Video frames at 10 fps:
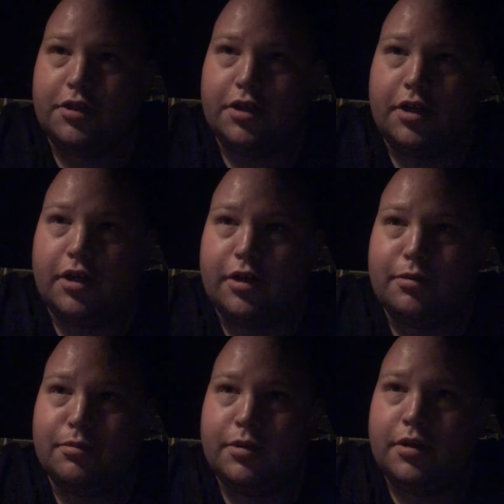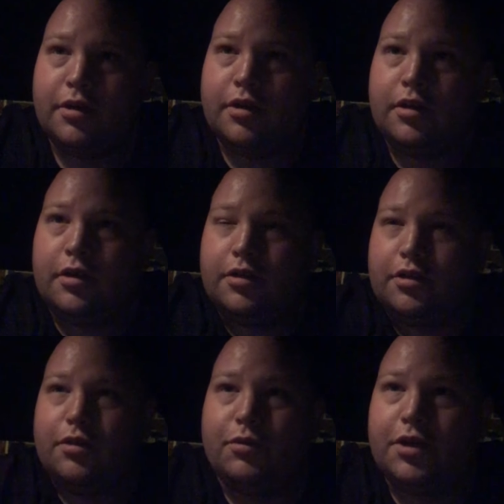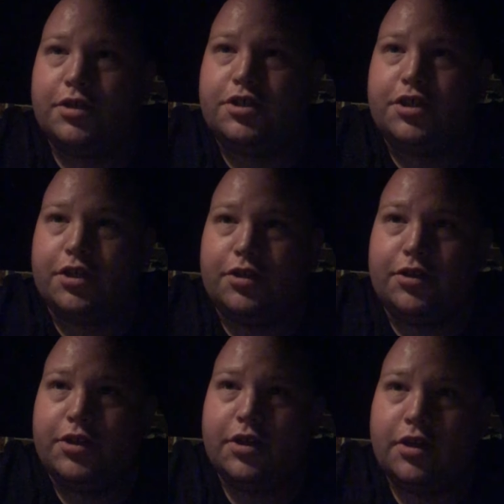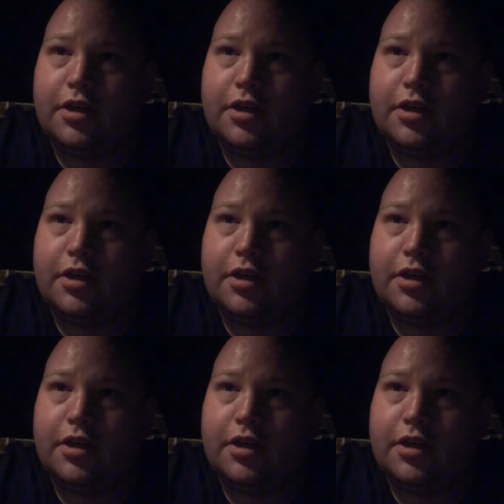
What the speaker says: the to the windshield,